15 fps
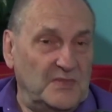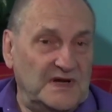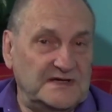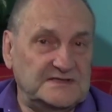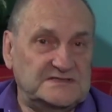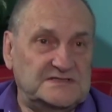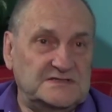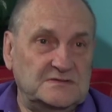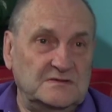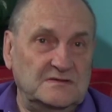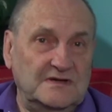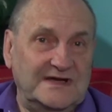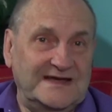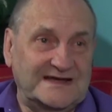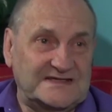but
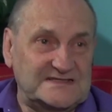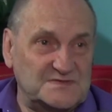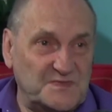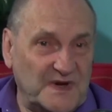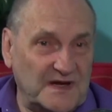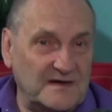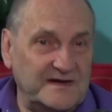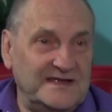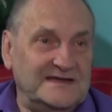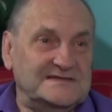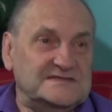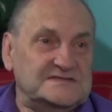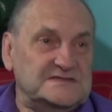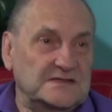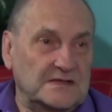to
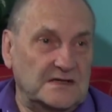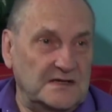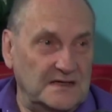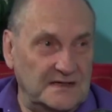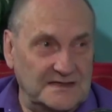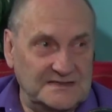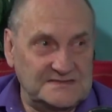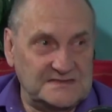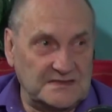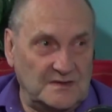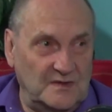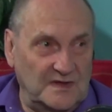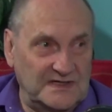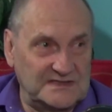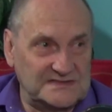experience the
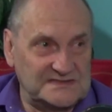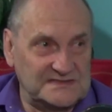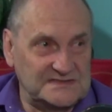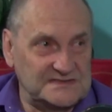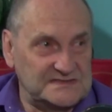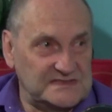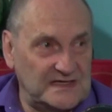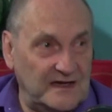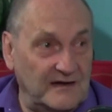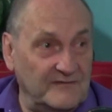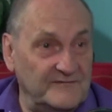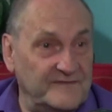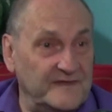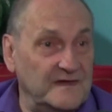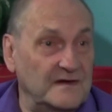consequences
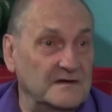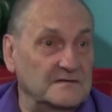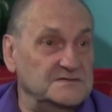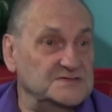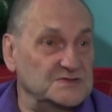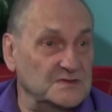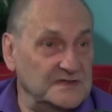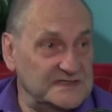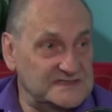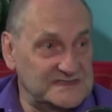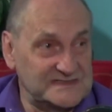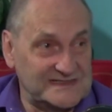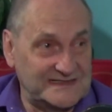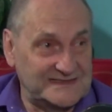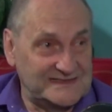of their
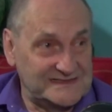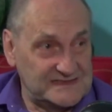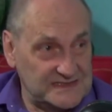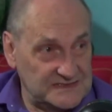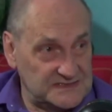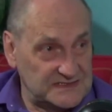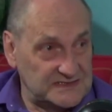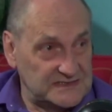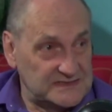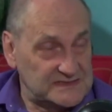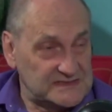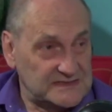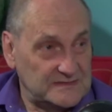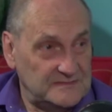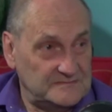choices and
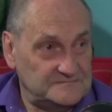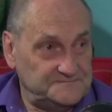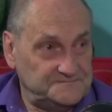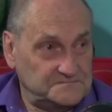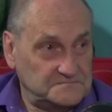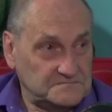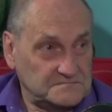decisions. Yeah.